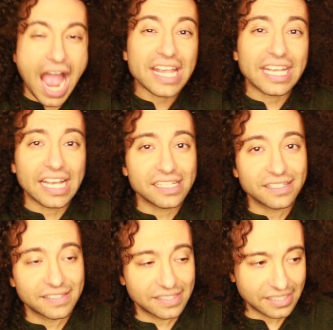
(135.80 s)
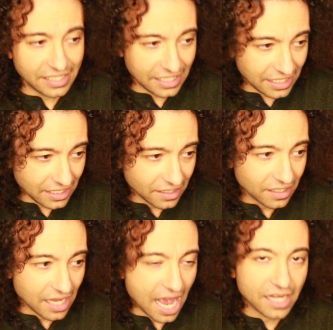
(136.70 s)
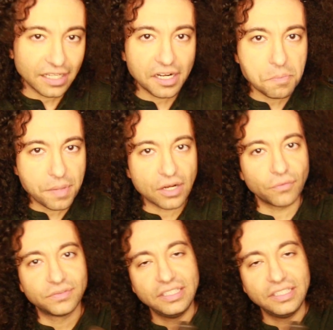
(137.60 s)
I can see a little bit of